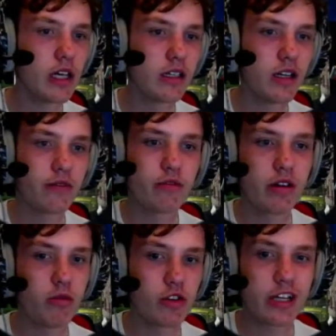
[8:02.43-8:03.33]
And I never
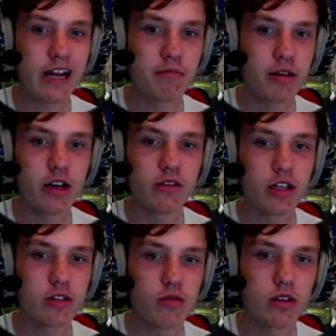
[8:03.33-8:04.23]
really watched gameplay on
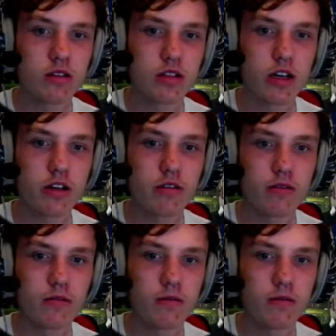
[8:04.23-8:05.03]
this one, so...